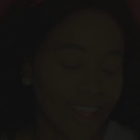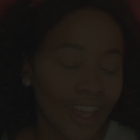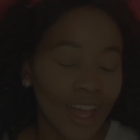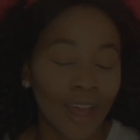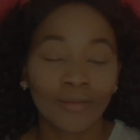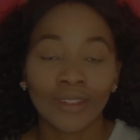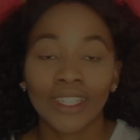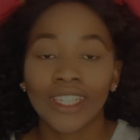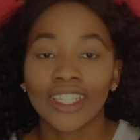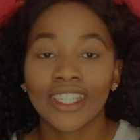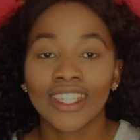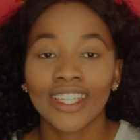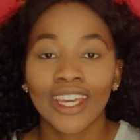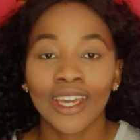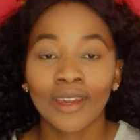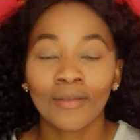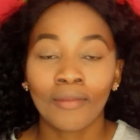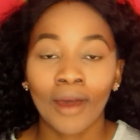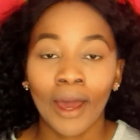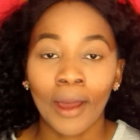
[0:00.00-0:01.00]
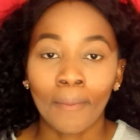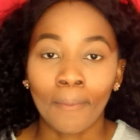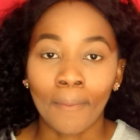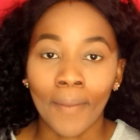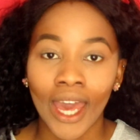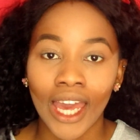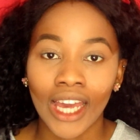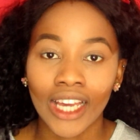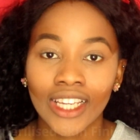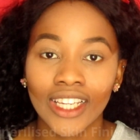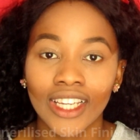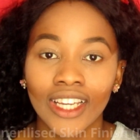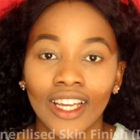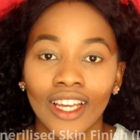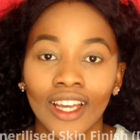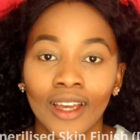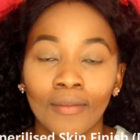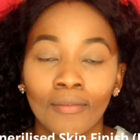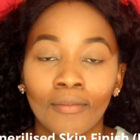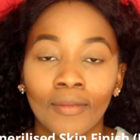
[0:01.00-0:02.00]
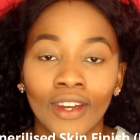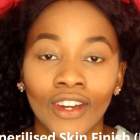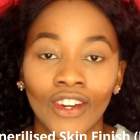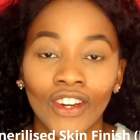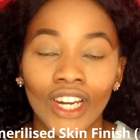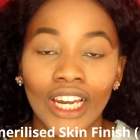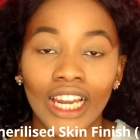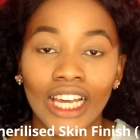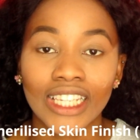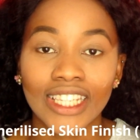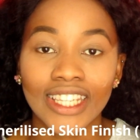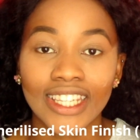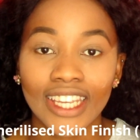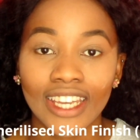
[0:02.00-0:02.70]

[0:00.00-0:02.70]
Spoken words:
I'm gonna take my MAC Mineralized